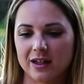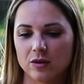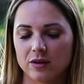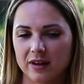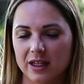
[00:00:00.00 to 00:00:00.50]
They
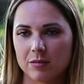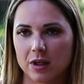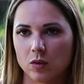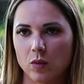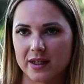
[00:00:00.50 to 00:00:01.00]
don't think
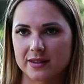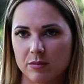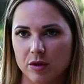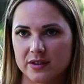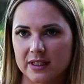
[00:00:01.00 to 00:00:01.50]
about where's
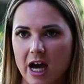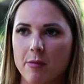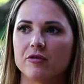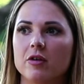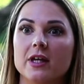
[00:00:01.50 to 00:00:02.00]
that person
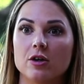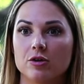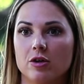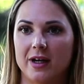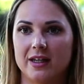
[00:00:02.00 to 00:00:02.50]
coming from. They don't
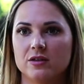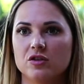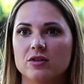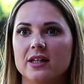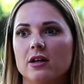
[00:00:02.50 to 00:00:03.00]
know my
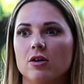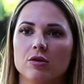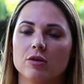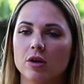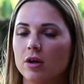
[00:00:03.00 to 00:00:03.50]
history. They
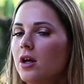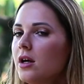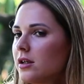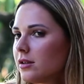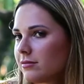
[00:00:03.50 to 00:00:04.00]
don't know,
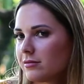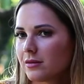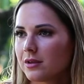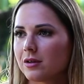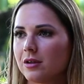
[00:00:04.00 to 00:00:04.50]

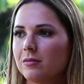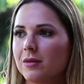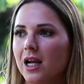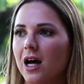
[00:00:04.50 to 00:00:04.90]
you know my